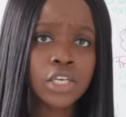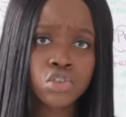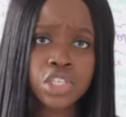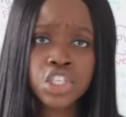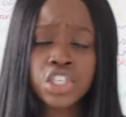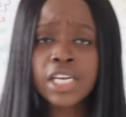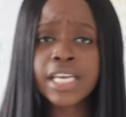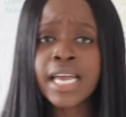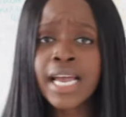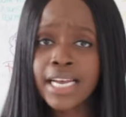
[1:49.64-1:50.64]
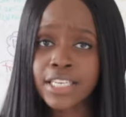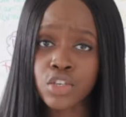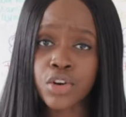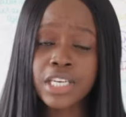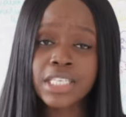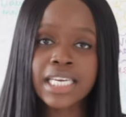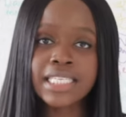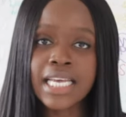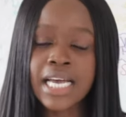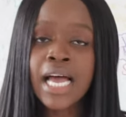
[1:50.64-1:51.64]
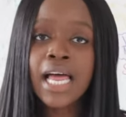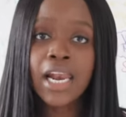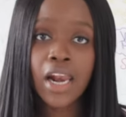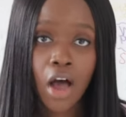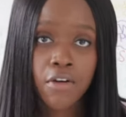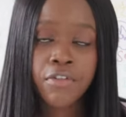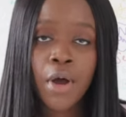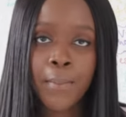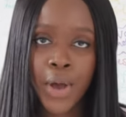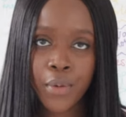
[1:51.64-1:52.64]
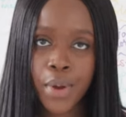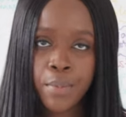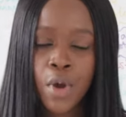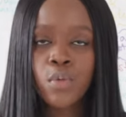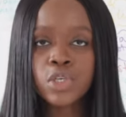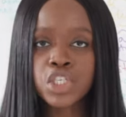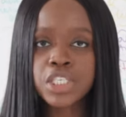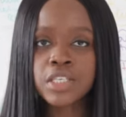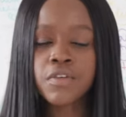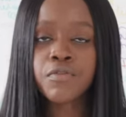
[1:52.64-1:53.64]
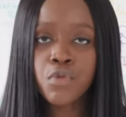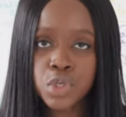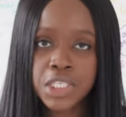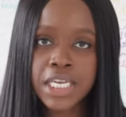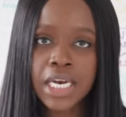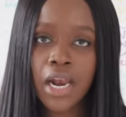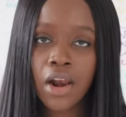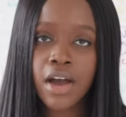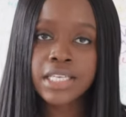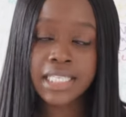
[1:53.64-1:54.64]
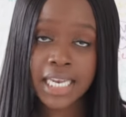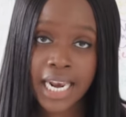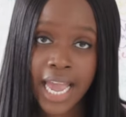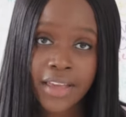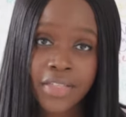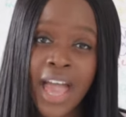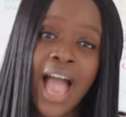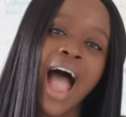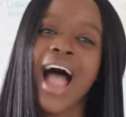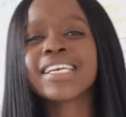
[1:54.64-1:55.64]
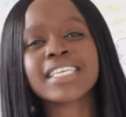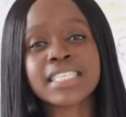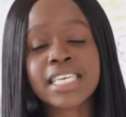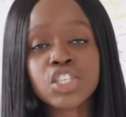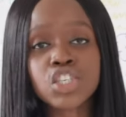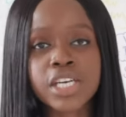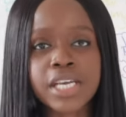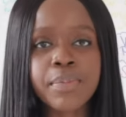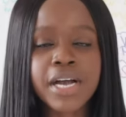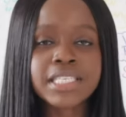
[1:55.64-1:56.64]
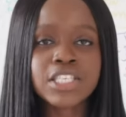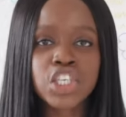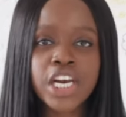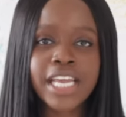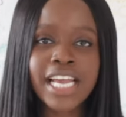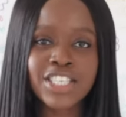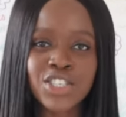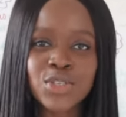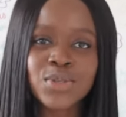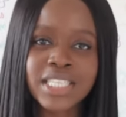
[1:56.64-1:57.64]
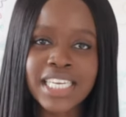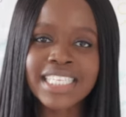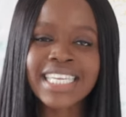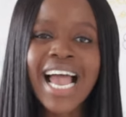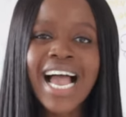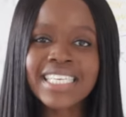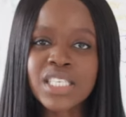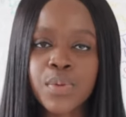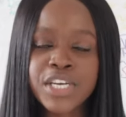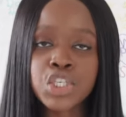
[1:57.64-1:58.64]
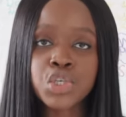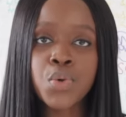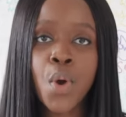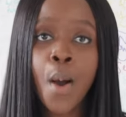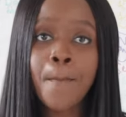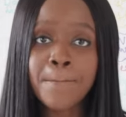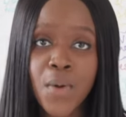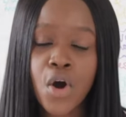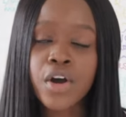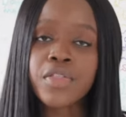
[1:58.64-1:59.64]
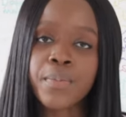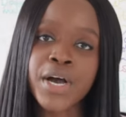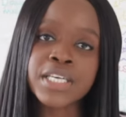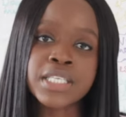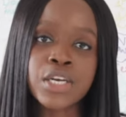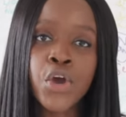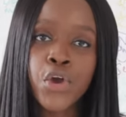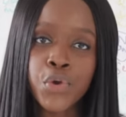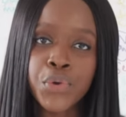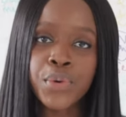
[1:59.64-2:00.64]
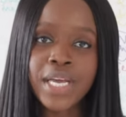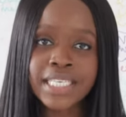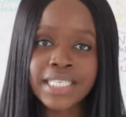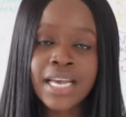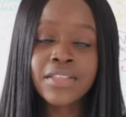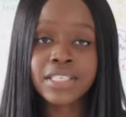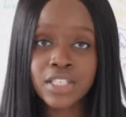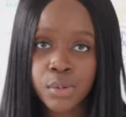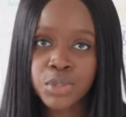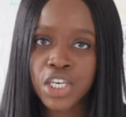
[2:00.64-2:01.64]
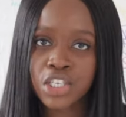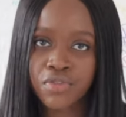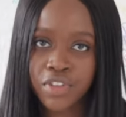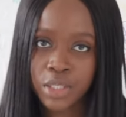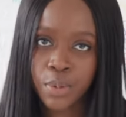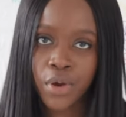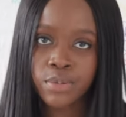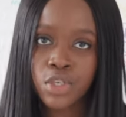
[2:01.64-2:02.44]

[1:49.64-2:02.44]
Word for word: Traditionally, a sonnet is a love poem which is fourteen lines in length, and essentially Percy Shelley has used this as a way to mock the person who is the subject of this poem.